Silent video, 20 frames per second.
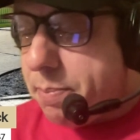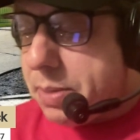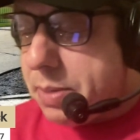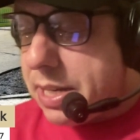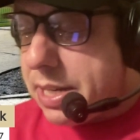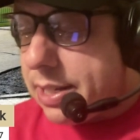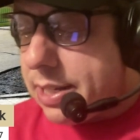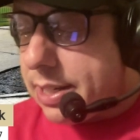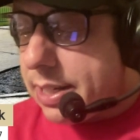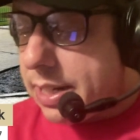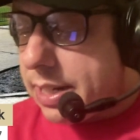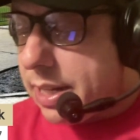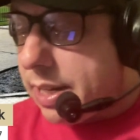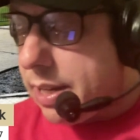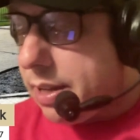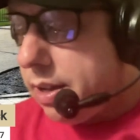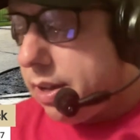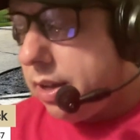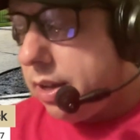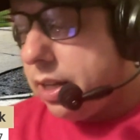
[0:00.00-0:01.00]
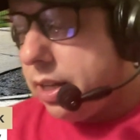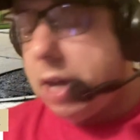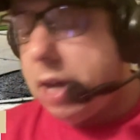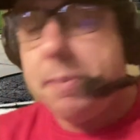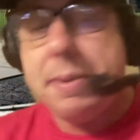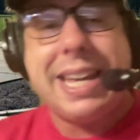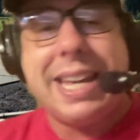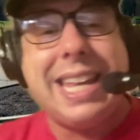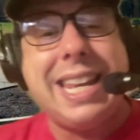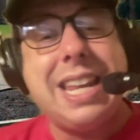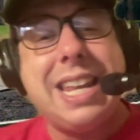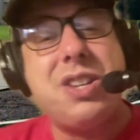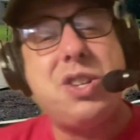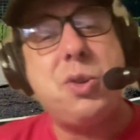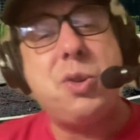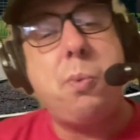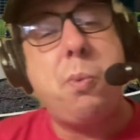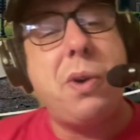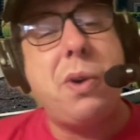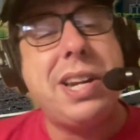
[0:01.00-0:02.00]
BC coming in at
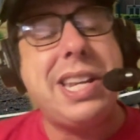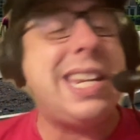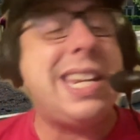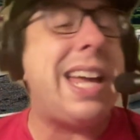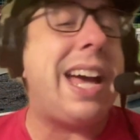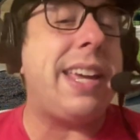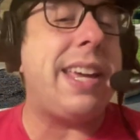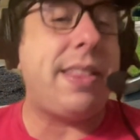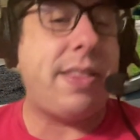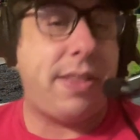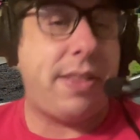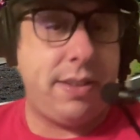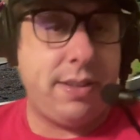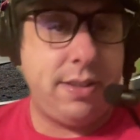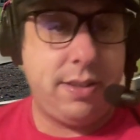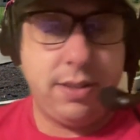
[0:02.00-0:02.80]
29th